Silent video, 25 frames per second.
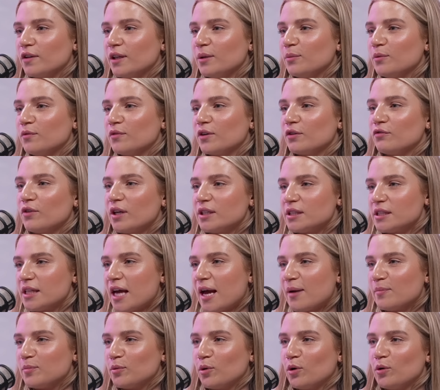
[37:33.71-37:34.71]
Like we've got rid of
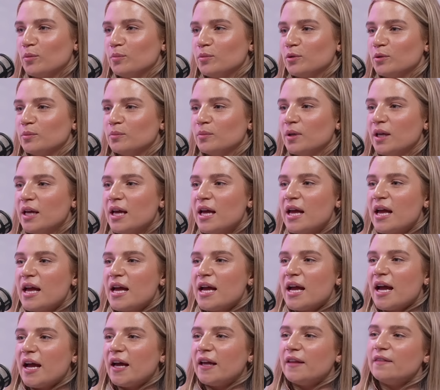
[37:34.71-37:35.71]
that problem. And then you have
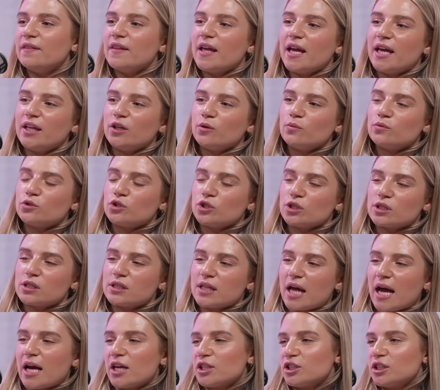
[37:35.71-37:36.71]
like a nice. And then it would just
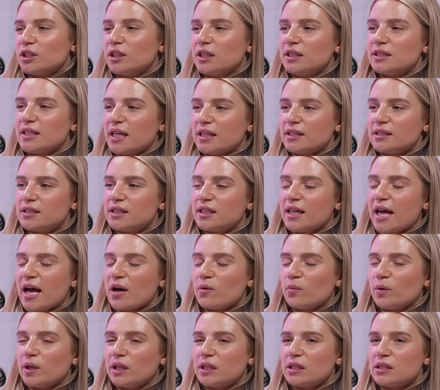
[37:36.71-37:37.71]
naturally lead into
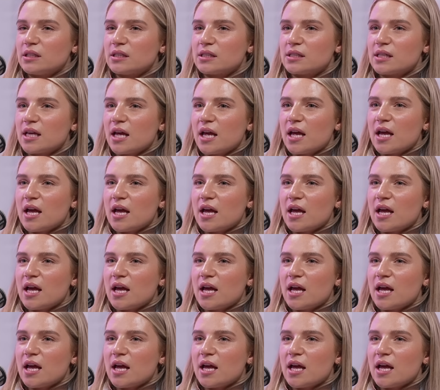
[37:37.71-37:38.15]
that. Whereas